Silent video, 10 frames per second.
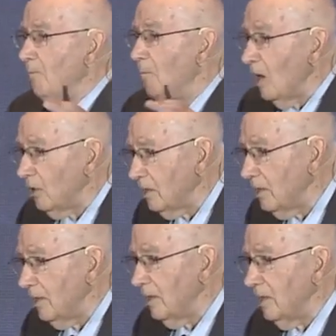
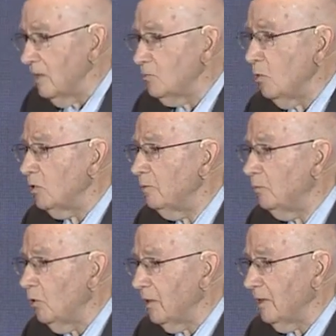Marketing is more
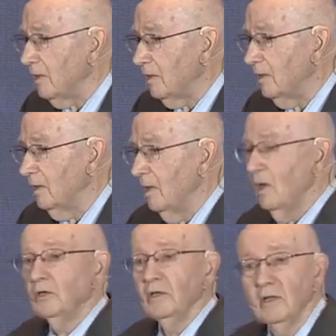important,
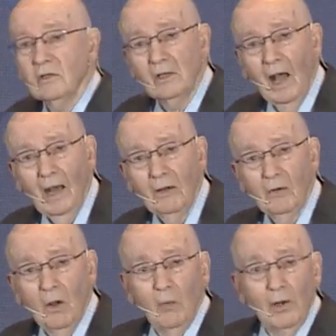to decide
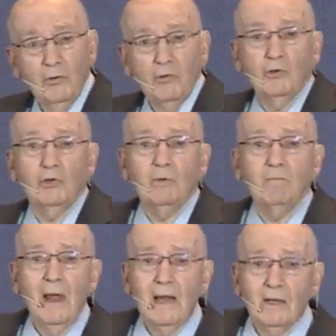whether you should
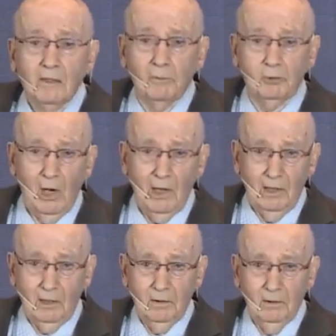make the product.